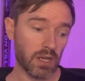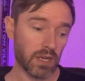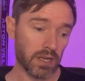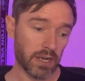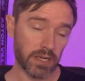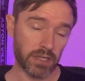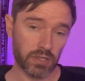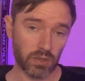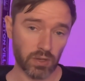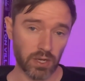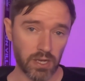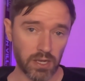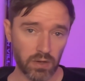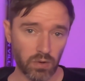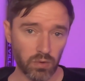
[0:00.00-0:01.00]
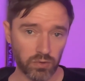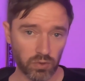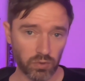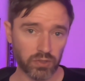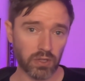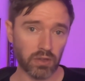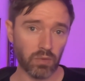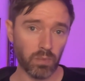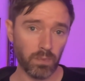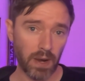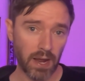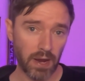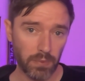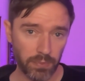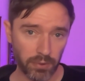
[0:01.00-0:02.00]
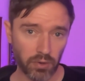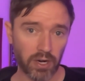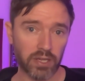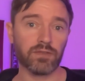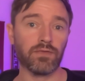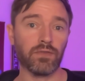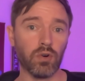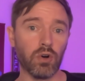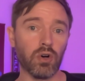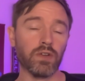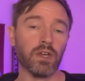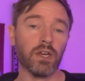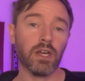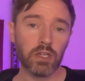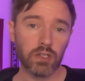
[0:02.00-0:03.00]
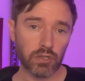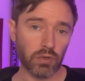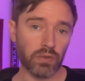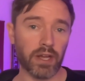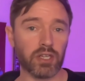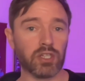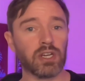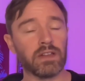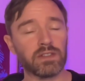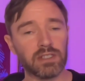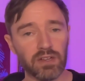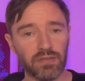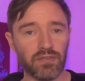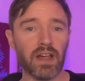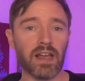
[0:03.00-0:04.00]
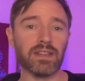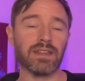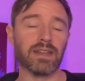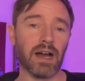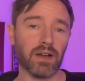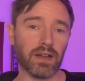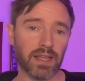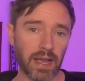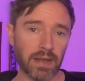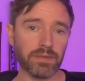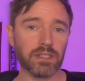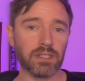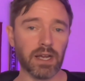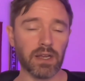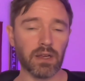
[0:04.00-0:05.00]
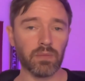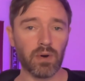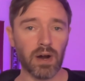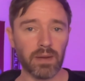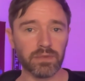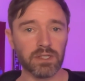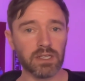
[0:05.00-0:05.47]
He was also the player who progressed forward, took that chance, deflected out, came to Jacob Ramsey.